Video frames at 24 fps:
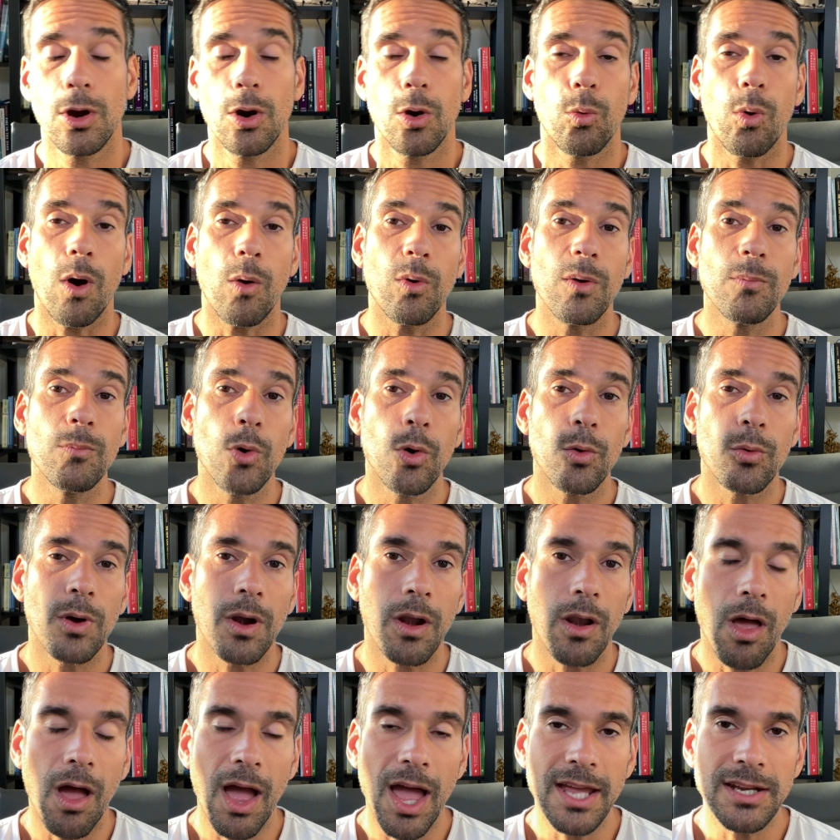What we're more
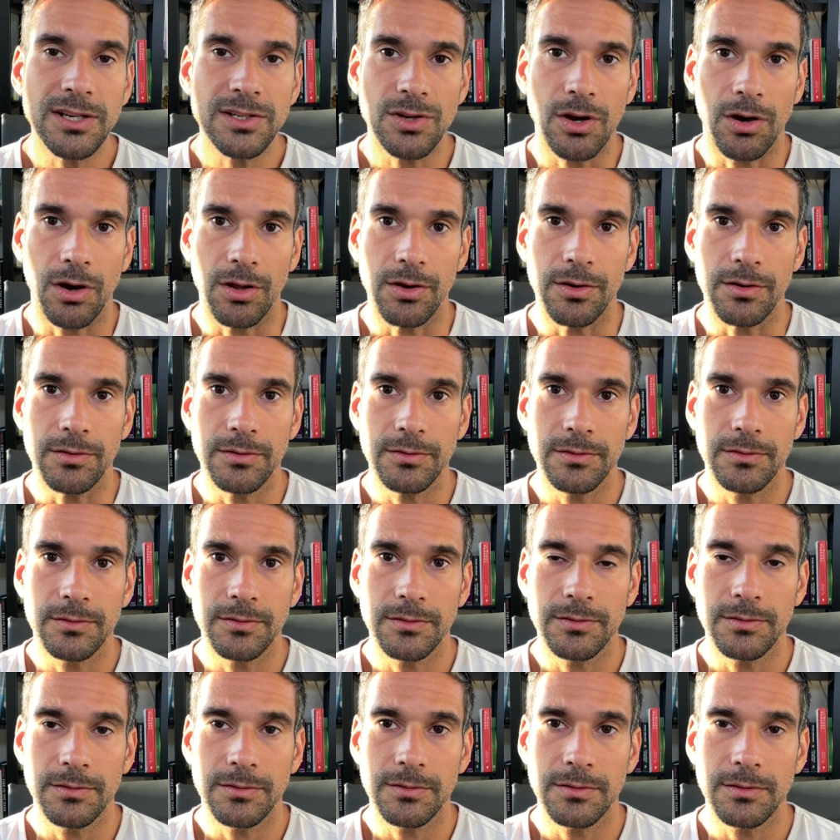reliant on
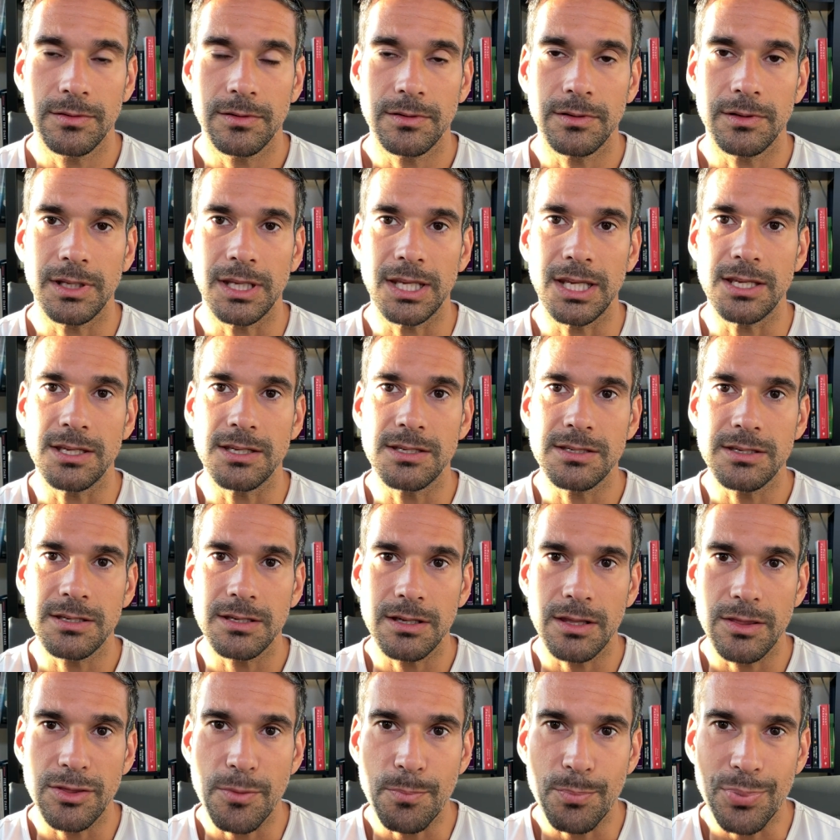is
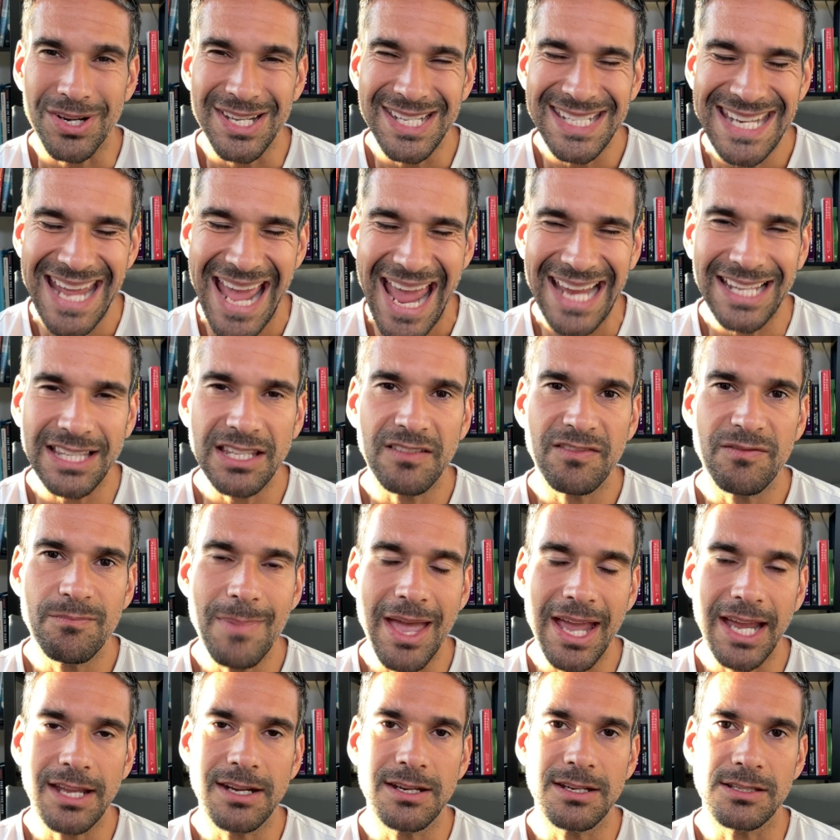the protective
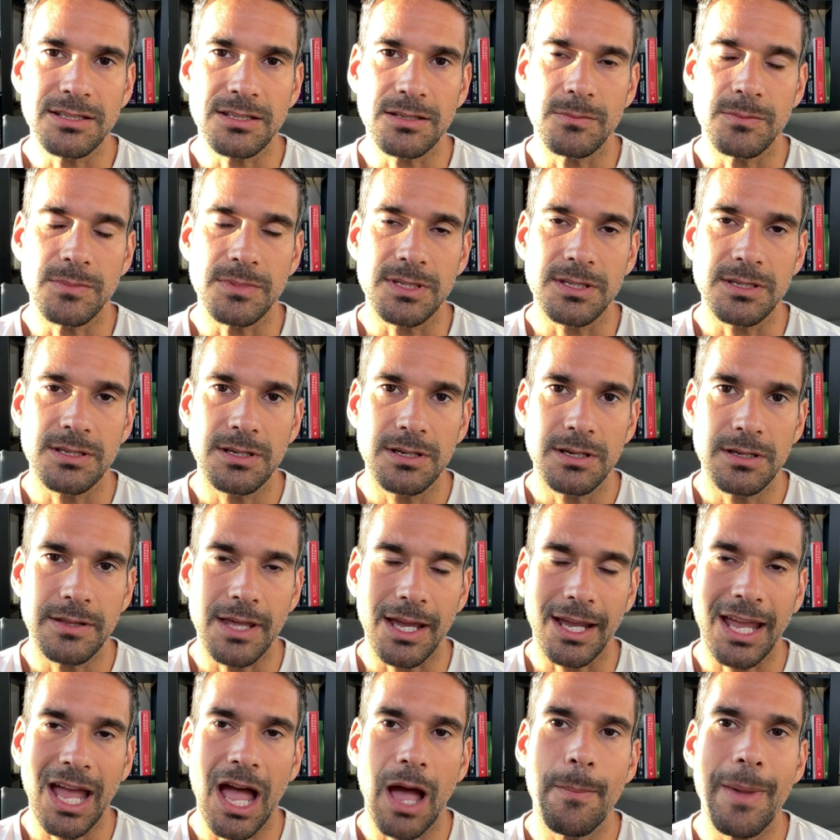mechanisms
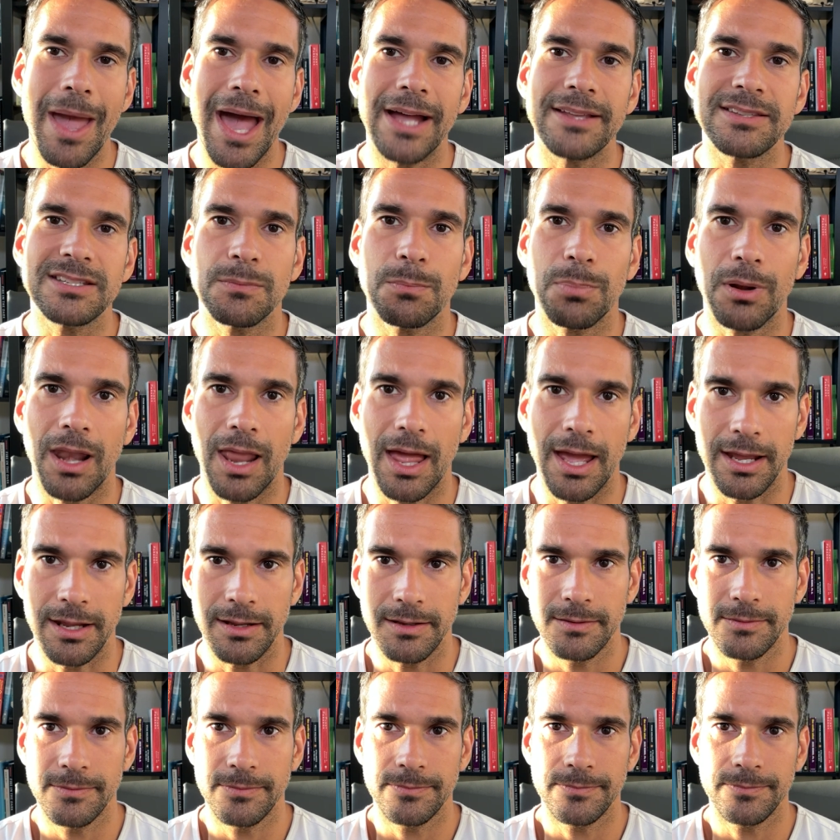that come out to play.
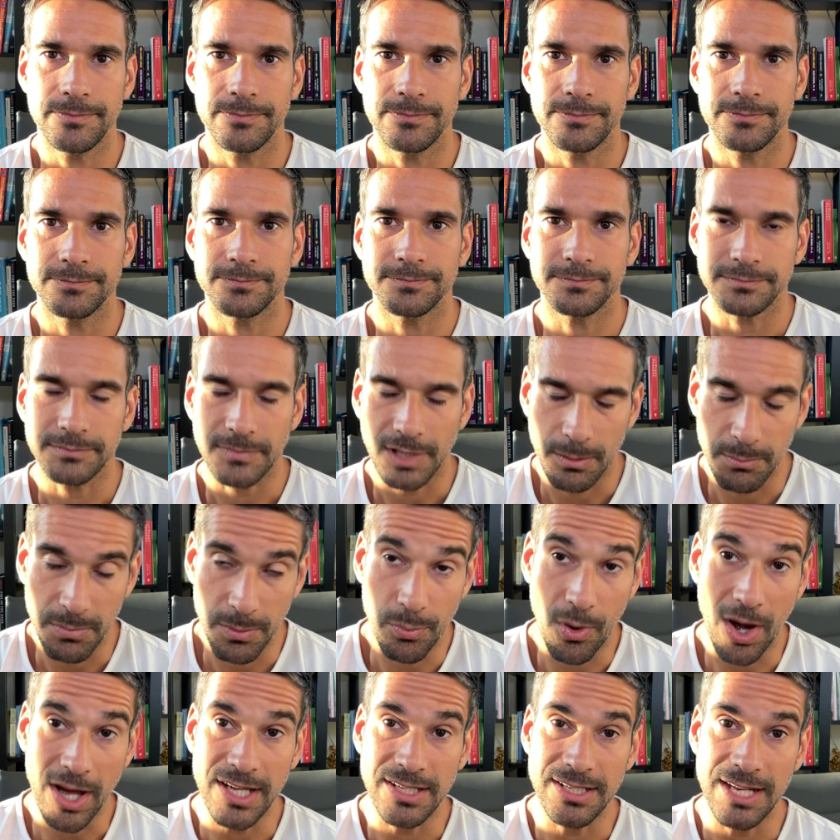Let me
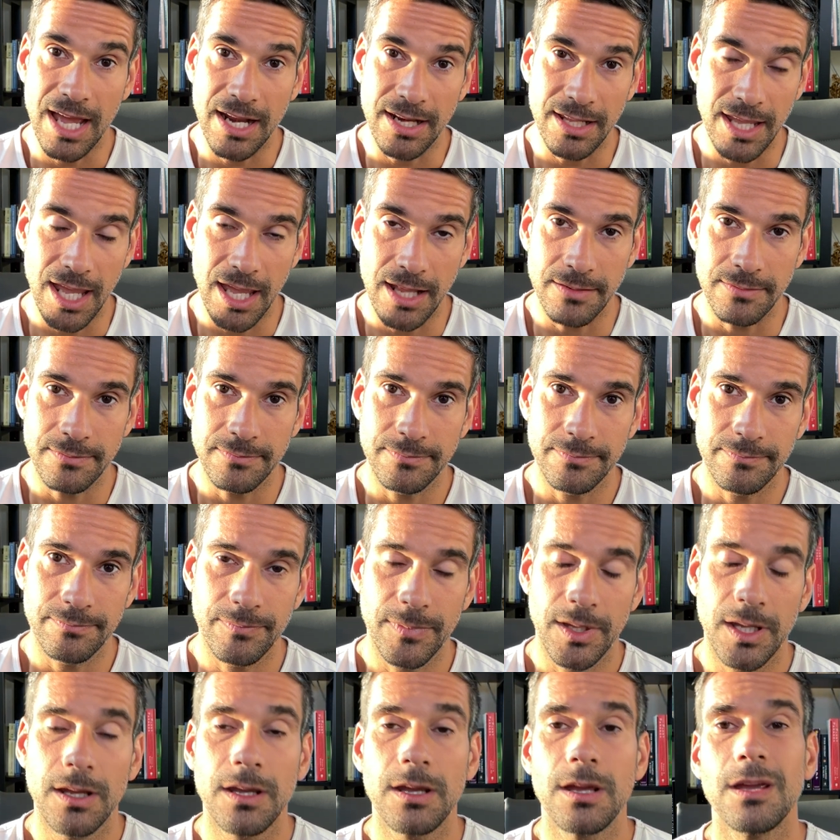break it down again.
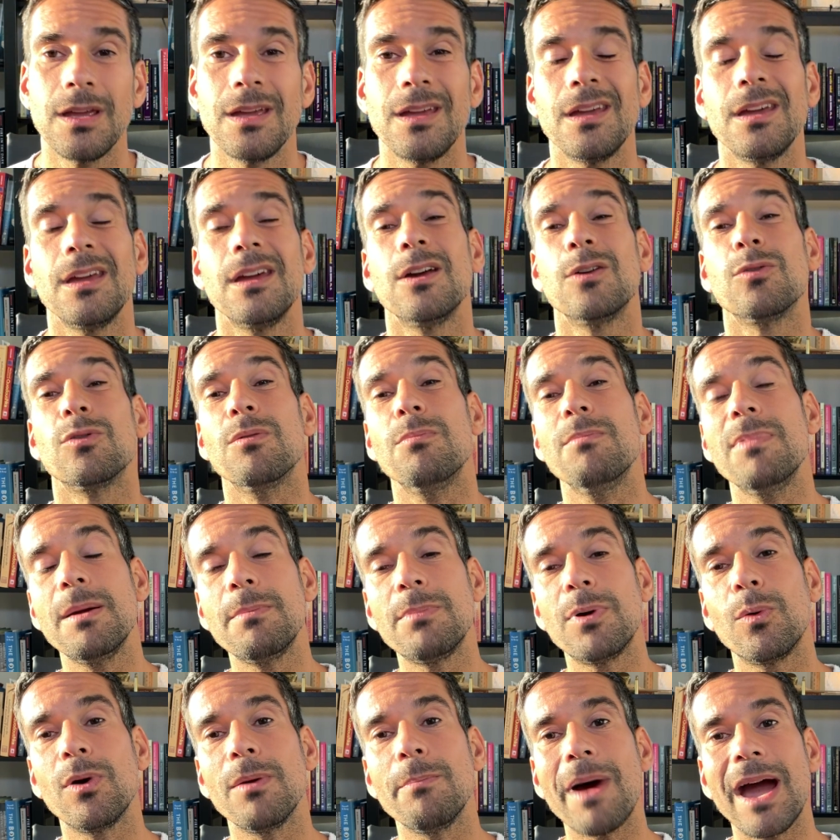
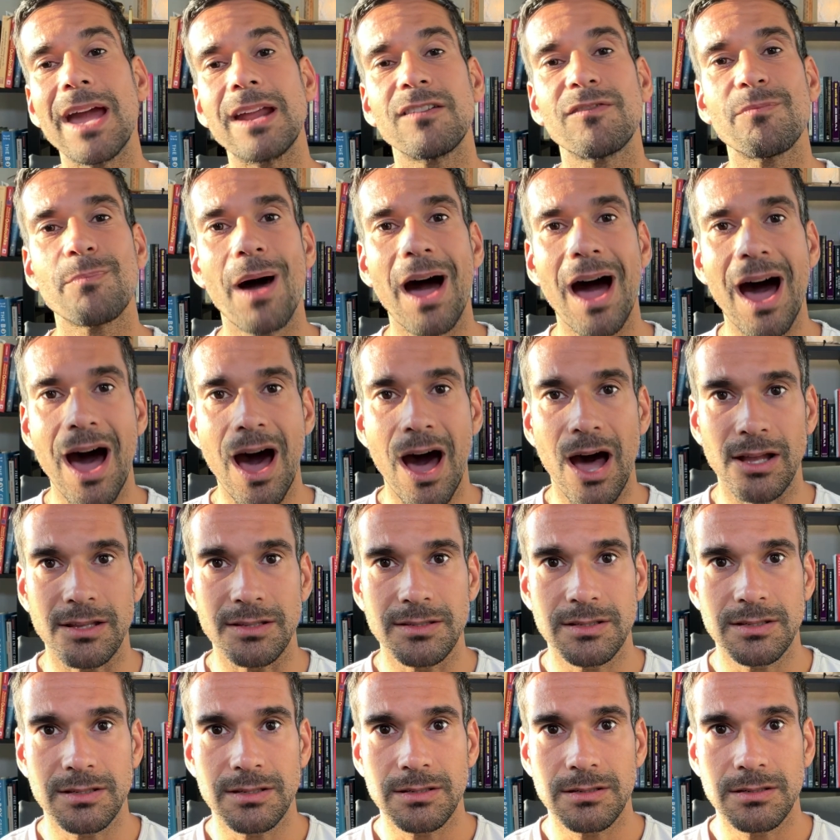Remember, we're made of
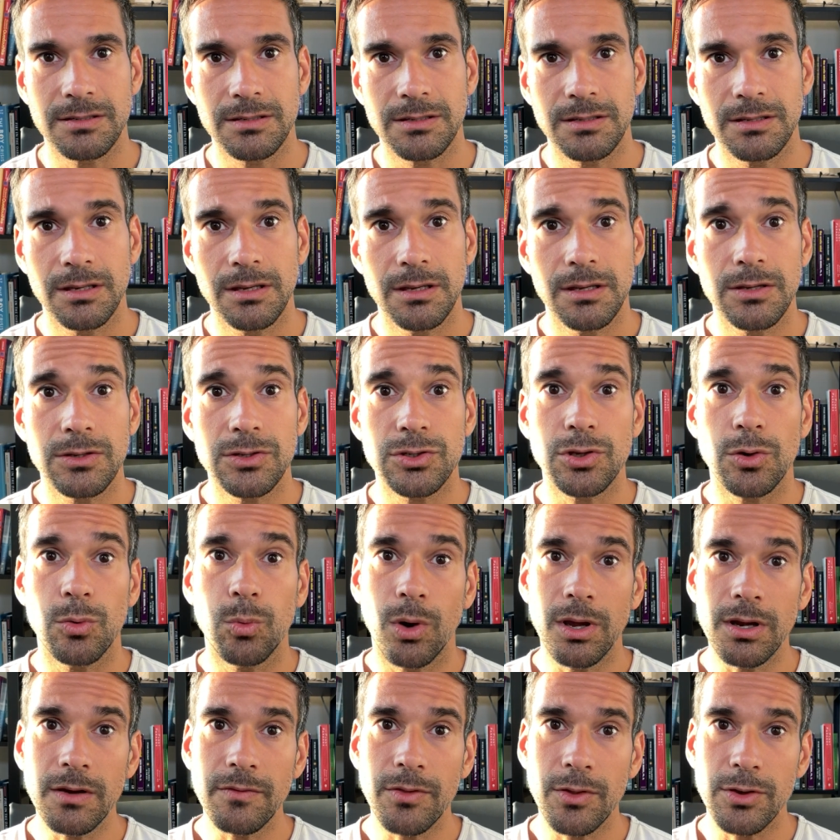parts. So
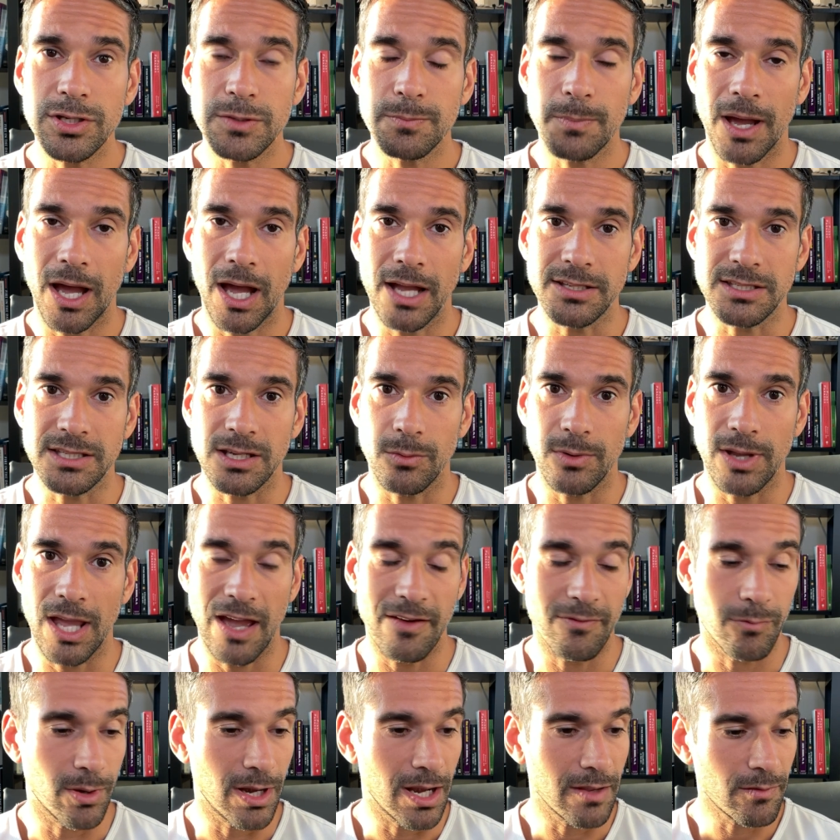one of those parts that we
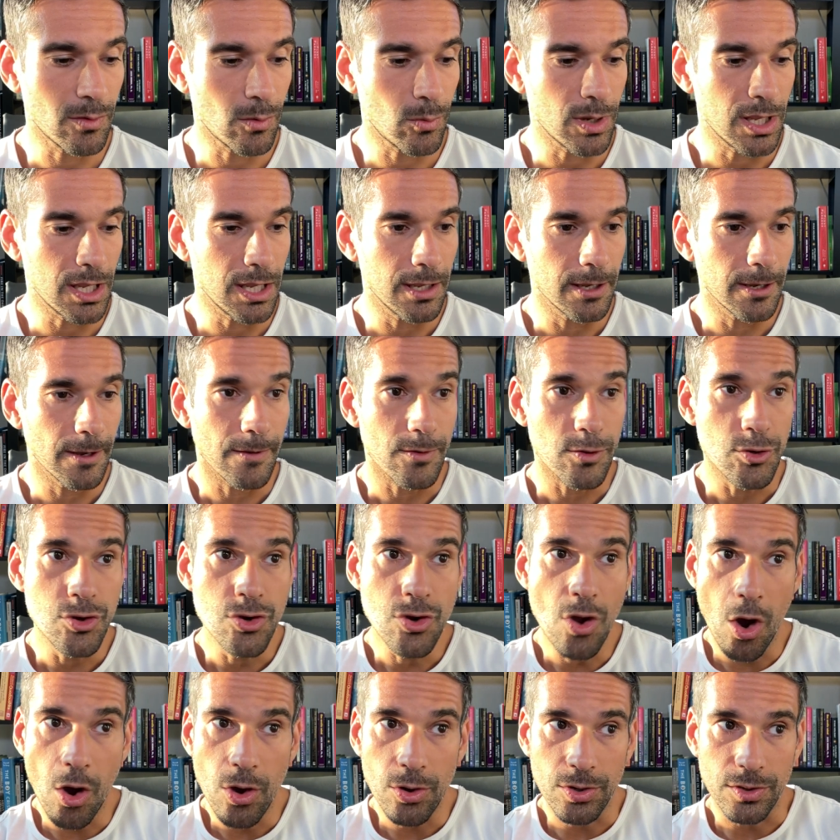have, whenever we
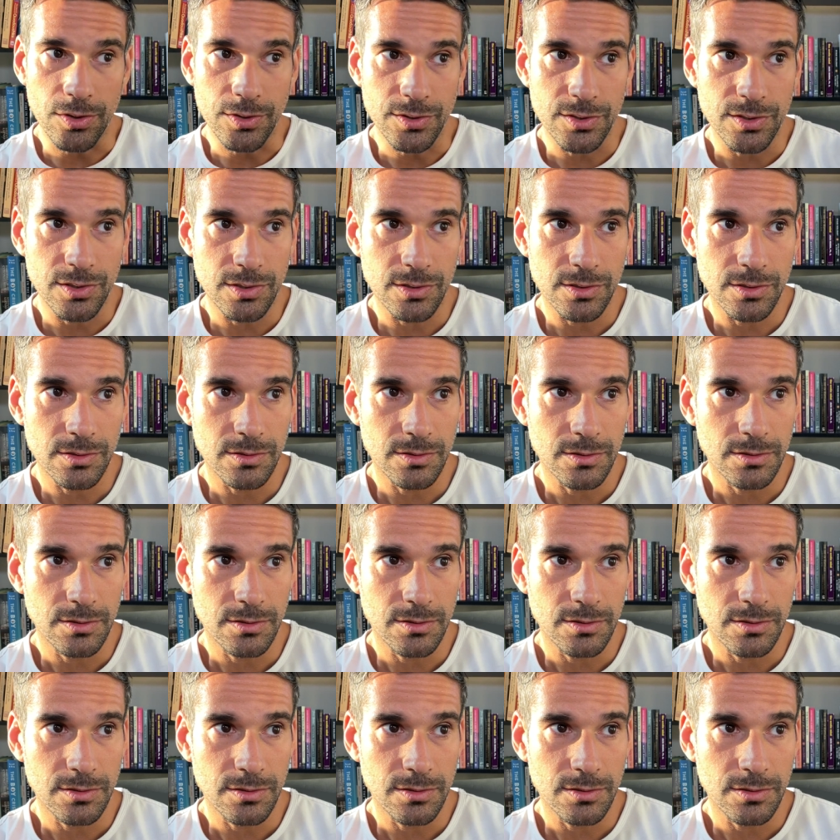notice